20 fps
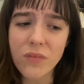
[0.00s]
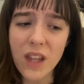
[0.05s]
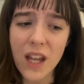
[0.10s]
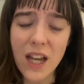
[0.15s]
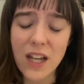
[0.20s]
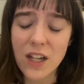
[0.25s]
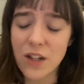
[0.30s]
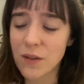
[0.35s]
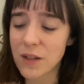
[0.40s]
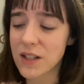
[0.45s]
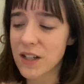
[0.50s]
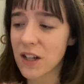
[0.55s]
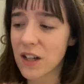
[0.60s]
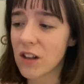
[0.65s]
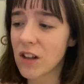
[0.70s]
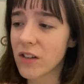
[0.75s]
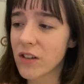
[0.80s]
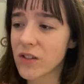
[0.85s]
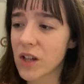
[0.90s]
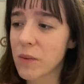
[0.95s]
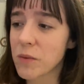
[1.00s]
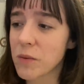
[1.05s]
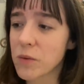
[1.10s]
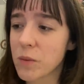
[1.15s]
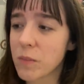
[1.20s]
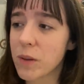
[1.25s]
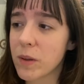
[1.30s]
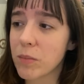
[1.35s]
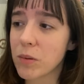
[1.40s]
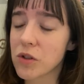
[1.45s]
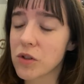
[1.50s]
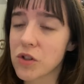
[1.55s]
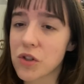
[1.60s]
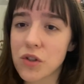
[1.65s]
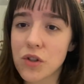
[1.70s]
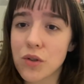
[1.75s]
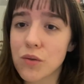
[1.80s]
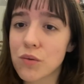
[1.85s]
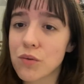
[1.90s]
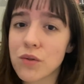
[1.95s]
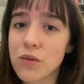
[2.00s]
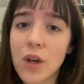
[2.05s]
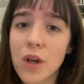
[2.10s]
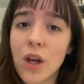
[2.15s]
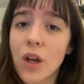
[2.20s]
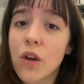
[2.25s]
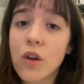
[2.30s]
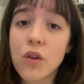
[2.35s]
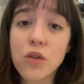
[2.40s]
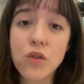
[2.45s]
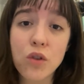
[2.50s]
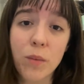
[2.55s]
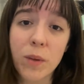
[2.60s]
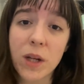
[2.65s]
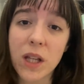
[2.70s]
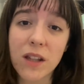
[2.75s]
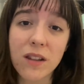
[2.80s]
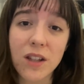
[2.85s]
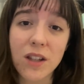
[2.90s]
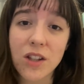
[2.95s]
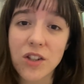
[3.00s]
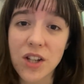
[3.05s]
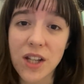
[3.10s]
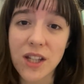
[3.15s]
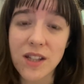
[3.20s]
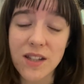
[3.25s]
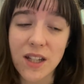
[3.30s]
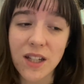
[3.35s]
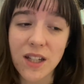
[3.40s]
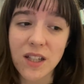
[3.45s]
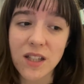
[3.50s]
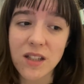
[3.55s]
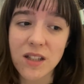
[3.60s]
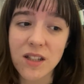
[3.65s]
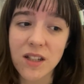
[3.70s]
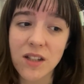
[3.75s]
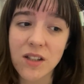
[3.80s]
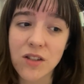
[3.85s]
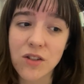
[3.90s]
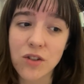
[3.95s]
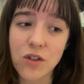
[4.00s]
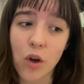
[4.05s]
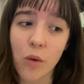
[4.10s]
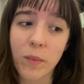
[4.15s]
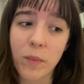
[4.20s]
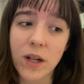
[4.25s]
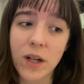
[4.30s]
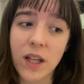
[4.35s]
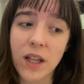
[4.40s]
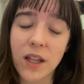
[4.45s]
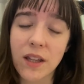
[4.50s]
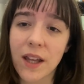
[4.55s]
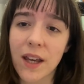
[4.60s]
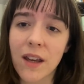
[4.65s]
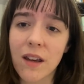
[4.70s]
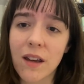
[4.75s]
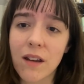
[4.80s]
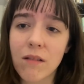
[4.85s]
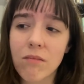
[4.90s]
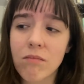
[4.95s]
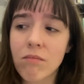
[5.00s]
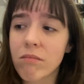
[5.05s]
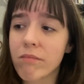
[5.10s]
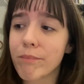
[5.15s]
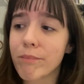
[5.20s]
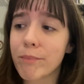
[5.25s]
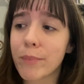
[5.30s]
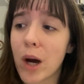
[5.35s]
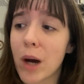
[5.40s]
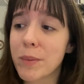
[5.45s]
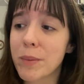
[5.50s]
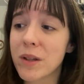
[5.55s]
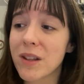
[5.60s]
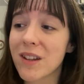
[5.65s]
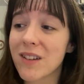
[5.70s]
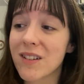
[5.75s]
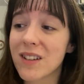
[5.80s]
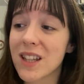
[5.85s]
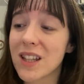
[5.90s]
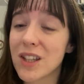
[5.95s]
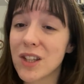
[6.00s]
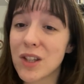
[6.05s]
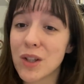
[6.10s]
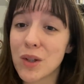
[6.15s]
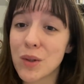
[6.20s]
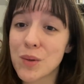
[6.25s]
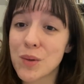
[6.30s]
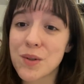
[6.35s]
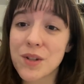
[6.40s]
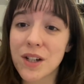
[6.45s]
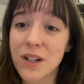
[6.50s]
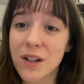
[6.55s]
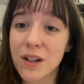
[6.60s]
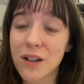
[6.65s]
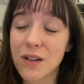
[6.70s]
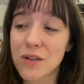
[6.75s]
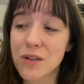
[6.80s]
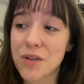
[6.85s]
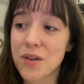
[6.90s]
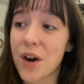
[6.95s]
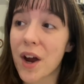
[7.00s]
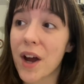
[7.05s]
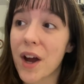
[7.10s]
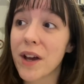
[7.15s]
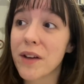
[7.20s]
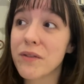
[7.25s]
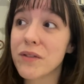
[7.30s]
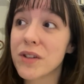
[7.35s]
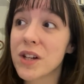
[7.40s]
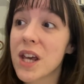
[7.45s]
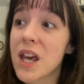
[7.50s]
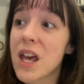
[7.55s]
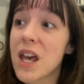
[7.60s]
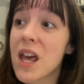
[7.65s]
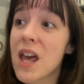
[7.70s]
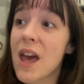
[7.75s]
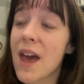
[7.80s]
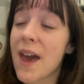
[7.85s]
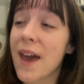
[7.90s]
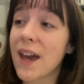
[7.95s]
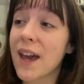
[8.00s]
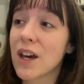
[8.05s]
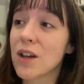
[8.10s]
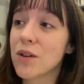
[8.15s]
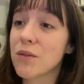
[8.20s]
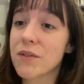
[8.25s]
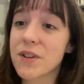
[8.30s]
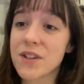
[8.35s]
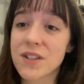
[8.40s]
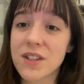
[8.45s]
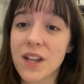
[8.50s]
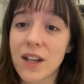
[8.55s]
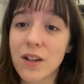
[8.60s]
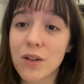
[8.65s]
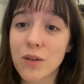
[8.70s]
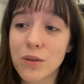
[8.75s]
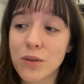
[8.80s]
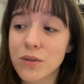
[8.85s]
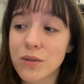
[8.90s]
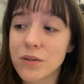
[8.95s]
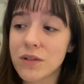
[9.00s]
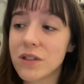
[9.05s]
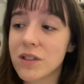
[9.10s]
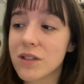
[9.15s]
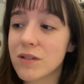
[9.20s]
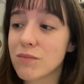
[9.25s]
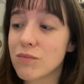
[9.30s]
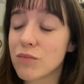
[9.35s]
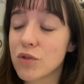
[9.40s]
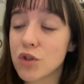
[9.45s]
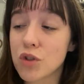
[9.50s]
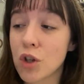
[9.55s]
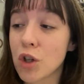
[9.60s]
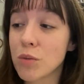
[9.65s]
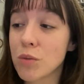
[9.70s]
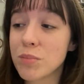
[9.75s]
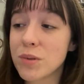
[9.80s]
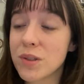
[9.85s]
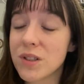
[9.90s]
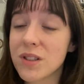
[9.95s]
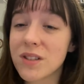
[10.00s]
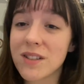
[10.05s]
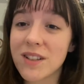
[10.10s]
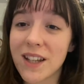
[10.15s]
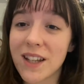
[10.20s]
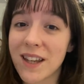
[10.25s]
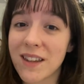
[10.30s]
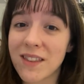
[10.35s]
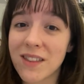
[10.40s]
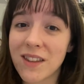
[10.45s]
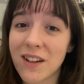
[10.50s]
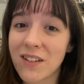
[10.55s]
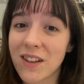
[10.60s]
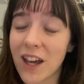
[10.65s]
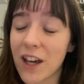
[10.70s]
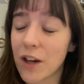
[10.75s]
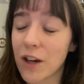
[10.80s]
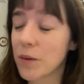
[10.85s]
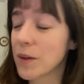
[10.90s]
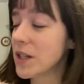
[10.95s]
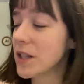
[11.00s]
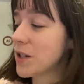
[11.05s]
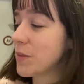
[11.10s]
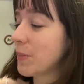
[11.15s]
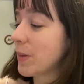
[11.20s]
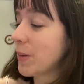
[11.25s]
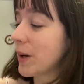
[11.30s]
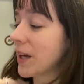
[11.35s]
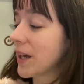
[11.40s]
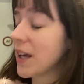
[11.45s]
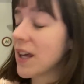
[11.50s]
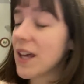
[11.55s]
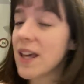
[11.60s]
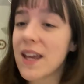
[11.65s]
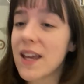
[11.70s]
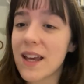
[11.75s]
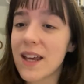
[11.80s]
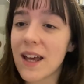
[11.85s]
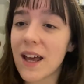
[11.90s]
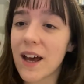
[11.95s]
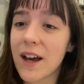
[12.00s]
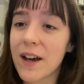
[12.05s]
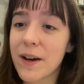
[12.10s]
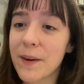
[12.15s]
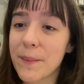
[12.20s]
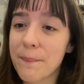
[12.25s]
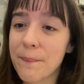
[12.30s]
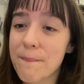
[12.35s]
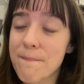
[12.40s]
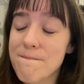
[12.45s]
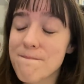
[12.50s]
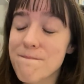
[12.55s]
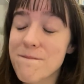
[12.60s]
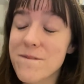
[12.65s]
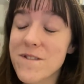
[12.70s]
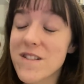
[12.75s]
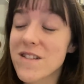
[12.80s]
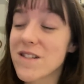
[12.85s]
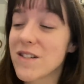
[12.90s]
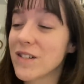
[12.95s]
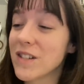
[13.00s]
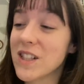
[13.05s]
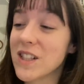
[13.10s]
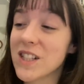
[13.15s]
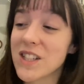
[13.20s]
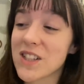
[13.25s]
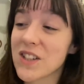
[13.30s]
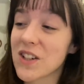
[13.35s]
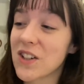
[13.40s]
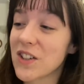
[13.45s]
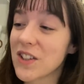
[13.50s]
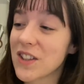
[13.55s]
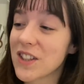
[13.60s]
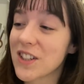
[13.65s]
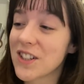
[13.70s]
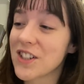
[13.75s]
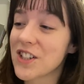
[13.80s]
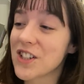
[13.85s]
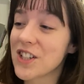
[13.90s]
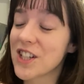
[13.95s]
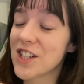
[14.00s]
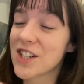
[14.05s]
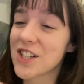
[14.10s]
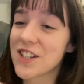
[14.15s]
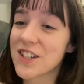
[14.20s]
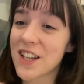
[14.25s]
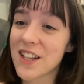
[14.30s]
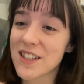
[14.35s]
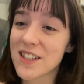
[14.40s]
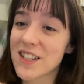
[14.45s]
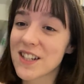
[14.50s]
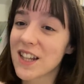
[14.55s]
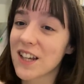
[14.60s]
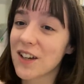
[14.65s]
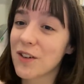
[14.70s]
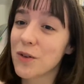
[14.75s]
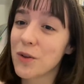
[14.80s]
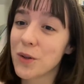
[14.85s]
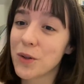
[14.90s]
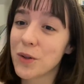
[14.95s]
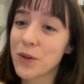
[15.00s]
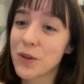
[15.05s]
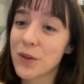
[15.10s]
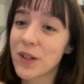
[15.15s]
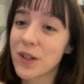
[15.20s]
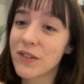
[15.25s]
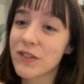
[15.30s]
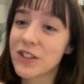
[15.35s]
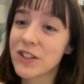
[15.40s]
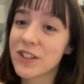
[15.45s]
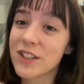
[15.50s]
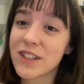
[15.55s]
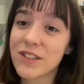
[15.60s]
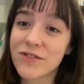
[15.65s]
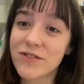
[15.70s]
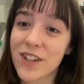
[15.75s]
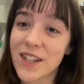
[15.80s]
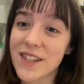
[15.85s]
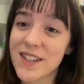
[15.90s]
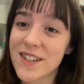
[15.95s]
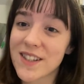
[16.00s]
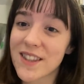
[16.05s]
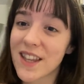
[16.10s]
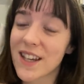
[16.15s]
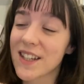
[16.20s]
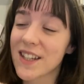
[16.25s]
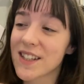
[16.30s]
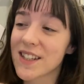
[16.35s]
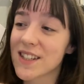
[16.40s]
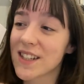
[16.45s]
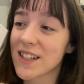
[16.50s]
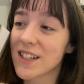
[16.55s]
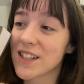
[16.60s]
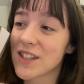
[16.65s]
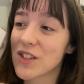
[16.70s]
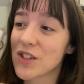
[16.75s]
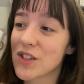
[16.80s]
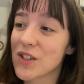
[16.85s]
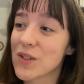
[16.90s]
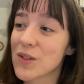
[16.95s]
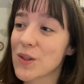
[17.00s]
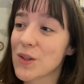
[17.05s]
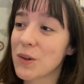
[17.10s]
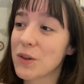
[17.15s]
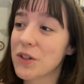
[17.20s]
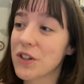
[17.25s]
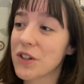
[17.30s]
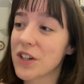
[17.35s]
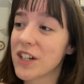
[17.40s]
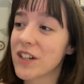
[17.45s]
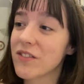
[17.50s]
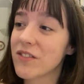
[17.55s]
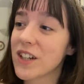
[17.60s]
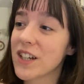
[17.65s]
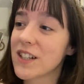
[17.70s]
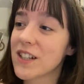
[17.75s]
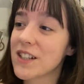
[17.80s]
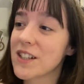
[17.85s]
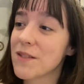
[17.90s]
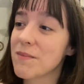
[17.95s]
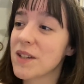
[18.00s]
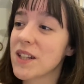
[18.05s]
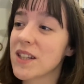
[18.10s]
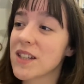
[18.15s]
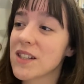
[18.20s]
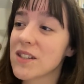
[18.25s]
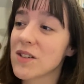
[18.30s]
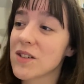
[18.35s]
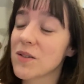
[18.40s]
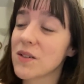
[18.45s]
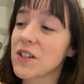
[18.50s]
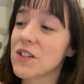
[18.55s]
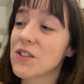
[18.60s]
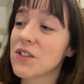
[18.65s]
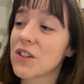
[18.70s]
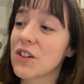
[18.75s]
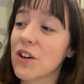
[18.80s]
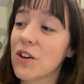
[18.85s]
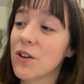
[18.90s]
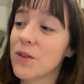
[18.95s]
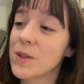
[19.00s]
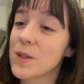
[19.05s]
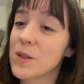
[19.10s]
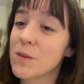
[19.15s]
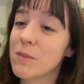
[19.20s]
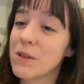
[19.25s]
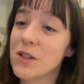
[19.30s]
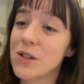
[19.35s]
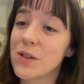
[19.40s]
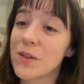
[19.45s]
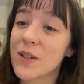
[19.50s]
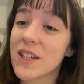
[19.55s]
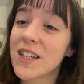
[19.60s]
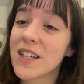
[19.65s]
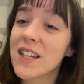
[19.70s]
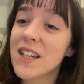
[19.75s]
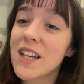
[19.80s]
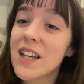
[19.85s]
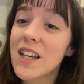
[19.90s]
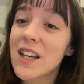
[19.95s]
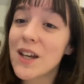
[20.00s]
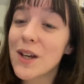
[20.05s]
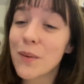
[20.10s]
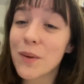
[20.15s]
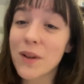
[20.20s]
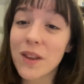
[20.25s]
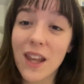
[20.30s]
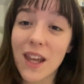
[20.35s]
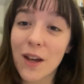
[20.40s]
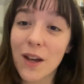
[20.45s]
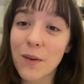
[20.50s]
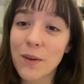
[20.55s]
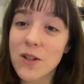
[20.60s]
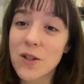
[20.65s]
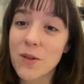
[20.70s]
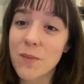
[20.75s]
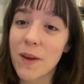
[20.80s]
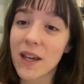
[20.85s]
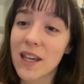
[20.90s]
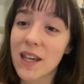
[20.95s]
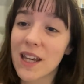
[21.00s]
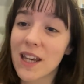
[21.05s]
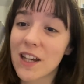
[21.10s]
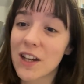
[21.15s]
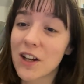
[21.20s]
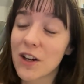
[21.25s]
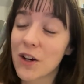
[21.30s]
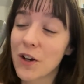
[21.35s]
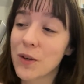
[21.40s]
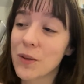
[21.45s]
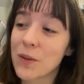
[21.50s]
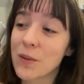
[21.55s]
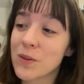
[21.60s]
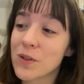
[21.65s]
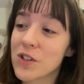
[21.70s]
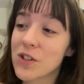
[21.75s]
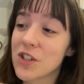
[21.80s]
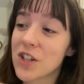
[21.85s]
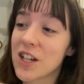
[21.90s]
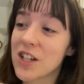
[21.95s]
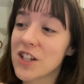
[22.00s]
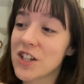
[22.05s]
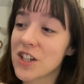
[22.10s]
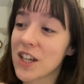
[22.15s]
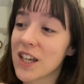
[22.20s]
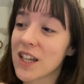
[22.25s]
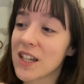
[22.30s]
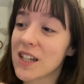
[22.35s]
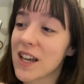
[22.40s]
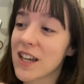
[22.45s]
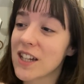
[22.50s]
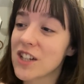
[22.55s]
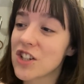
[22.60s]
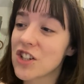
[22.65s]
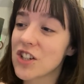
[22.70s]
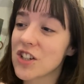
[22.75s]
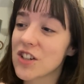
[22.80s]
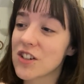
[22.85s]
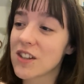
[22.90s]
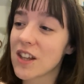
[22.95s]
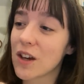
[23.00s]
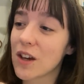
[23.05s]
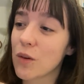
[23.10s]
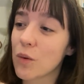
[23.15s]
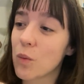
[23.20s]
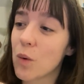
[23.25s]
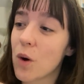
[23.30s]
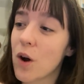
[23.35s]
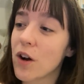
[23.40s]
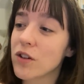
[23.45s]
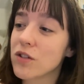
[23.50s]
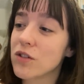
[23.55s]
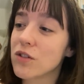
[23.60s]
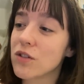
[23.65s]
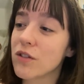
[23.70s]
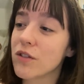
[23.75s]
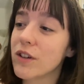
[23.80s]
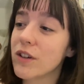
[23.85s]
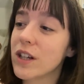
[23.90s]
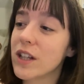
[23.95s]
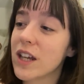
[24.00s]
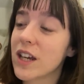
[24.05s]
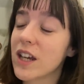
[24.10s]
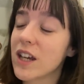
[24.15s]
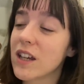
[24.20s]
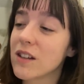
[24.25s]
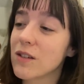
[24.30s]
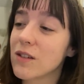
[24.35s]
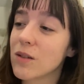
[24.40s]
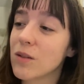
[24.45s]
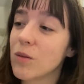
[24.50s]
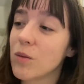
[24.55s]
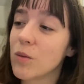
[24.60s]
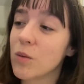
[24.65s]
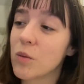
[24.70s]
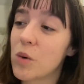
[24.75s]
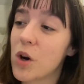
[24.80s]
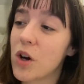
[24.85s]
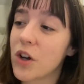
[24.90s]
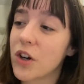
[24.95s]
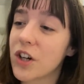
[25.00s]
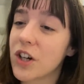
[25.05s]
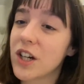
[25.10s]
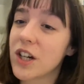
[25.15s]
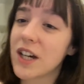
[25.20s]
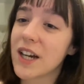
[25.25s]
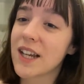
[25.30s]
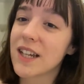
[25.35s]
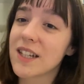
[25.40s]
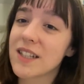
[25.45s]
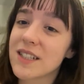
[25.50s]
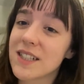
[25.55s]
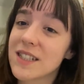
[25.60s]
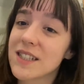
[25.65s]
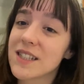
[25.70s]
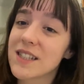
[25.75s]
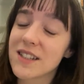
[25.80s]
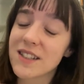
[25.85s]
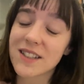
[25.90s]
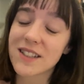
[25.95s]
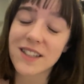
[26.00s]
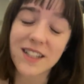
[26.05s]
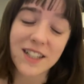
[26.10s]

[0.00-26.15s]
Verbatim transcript: And you can tell a lot of times when people just use so many cliched sentences, so many like popularly used and contrived and recycled tropes in their language, but um, this author, she just takes it to like a whole new level, invents things, and it's just so creative. Like to me, this is what you should always be doing with language, making it your own, changing it, and she just like walks through it like it's water and it's